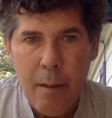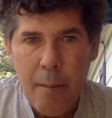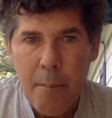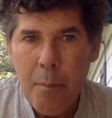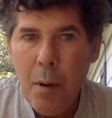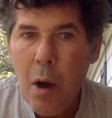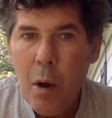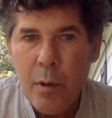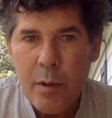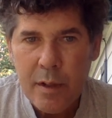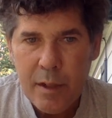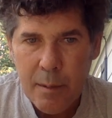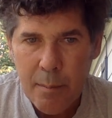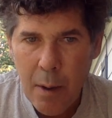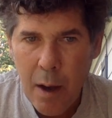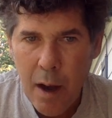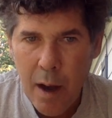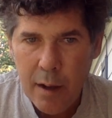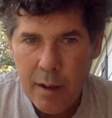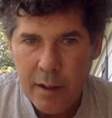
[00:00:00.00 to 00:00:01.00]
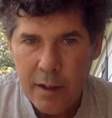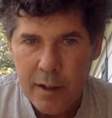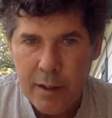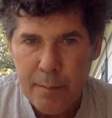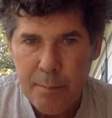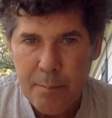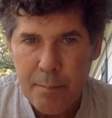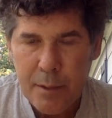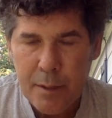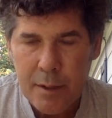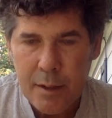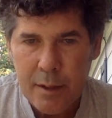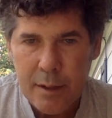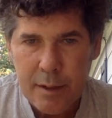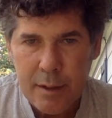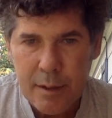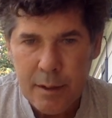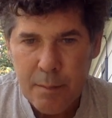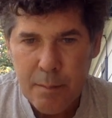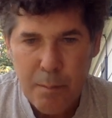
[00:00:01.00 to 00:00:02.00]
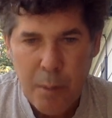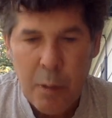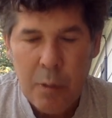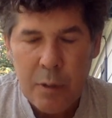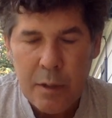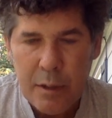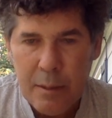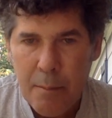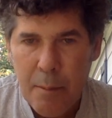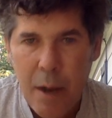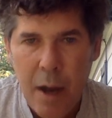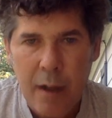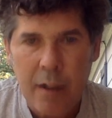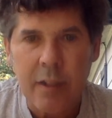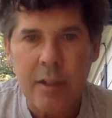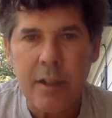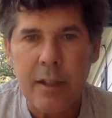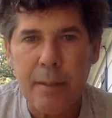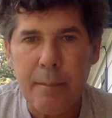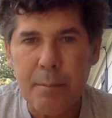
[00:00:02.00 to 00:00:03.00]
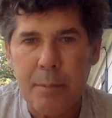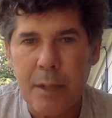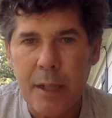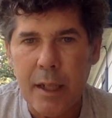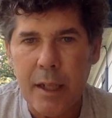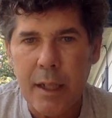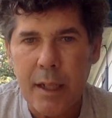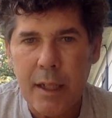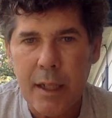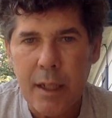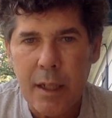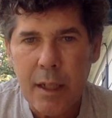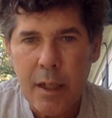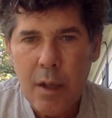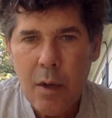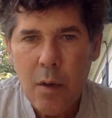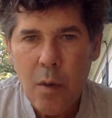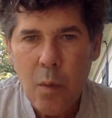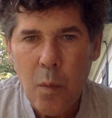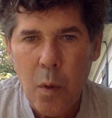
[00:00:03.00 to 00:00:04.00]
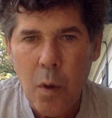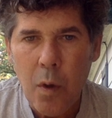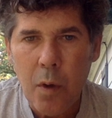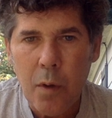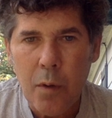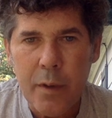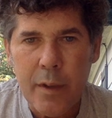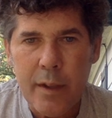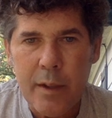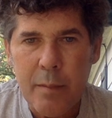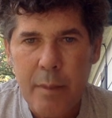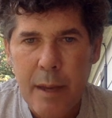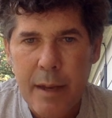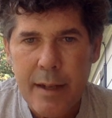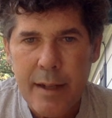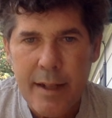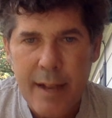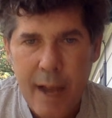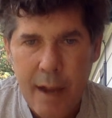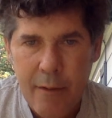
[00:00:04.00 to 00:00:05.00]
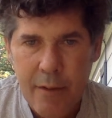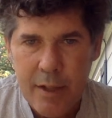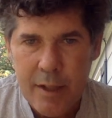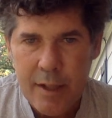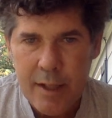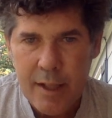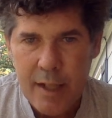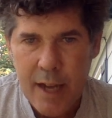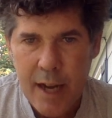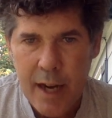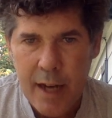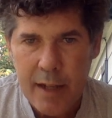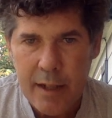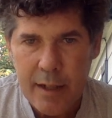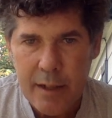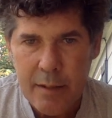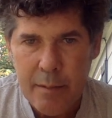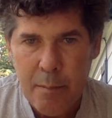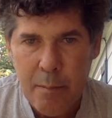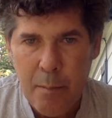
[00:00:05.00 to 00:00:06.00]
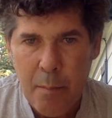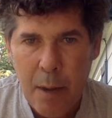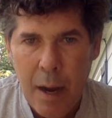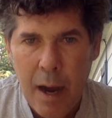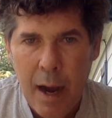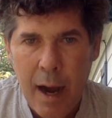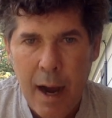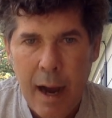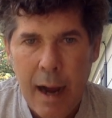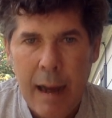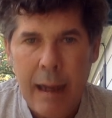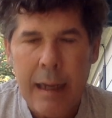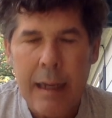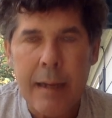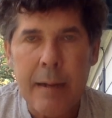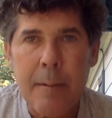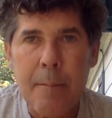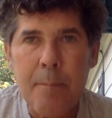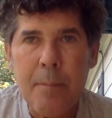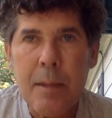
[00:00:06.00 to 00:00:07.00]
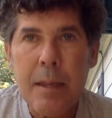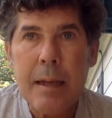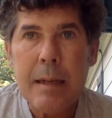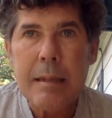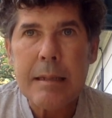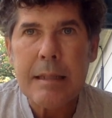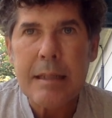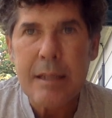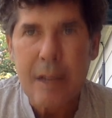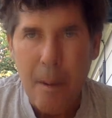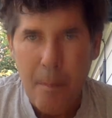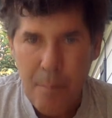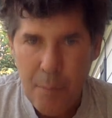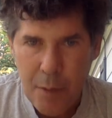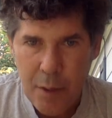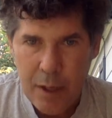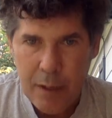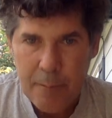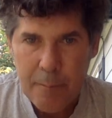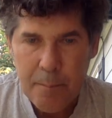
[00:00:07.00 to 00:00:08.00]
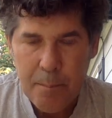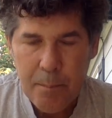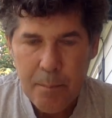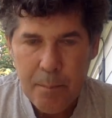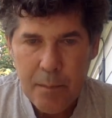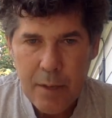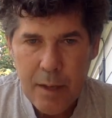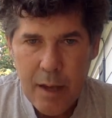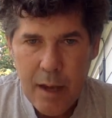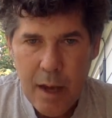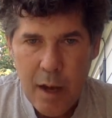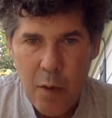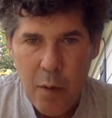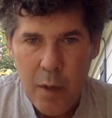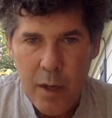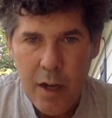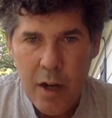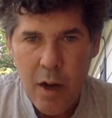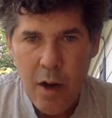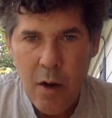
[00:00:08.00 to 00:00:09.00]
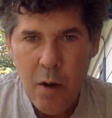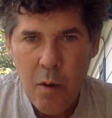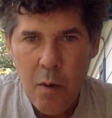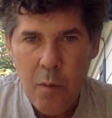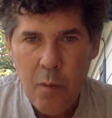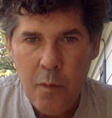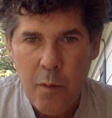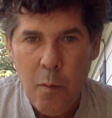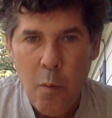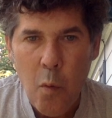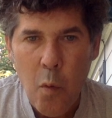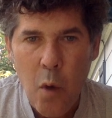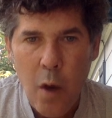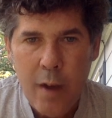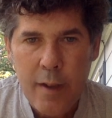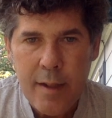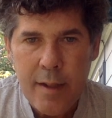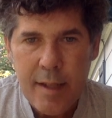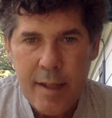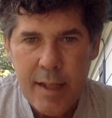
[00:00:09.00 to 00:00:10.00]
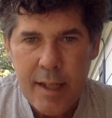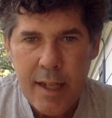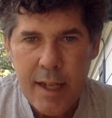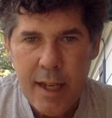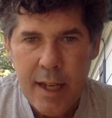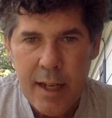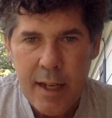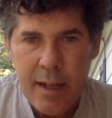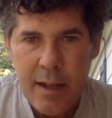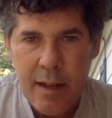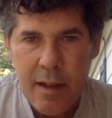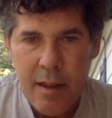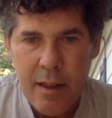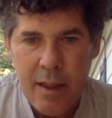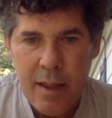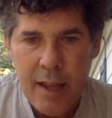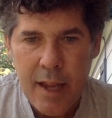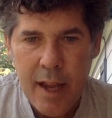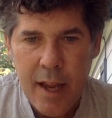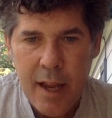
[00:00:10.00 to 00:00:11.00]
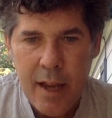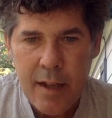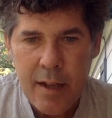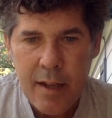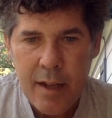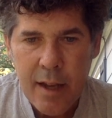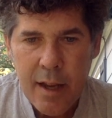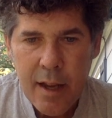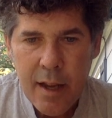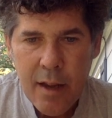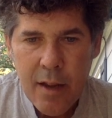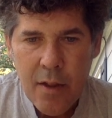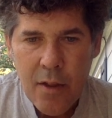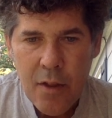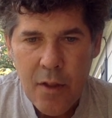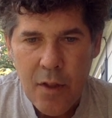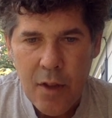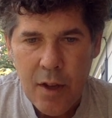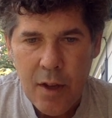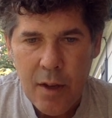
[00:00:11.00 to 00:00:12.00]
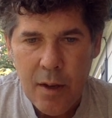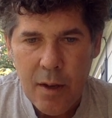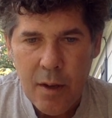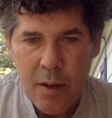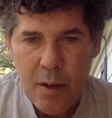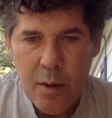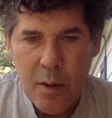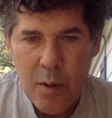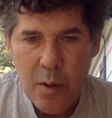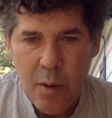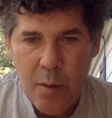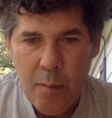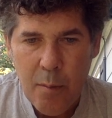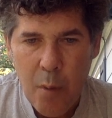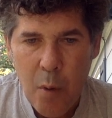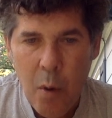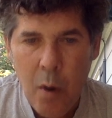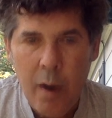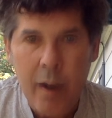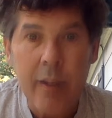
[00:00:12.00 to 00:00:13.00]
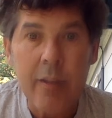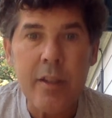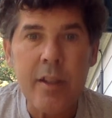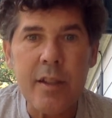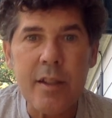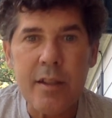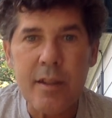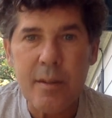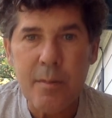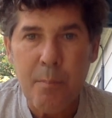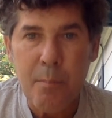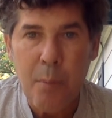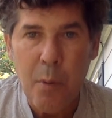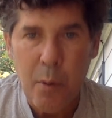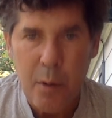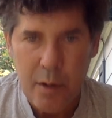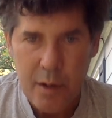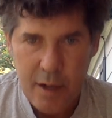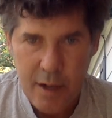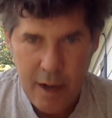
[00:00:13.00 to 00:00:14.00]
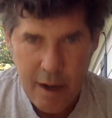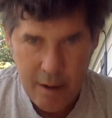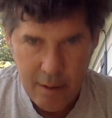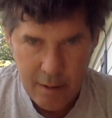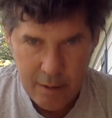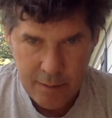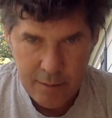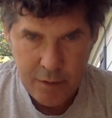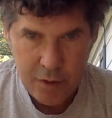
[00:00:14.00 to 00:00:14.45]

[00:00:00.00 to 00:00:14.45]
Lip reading: post-apocalyptic world that's been devastated by something. And we know from one scene that the boy, and this is important in narrative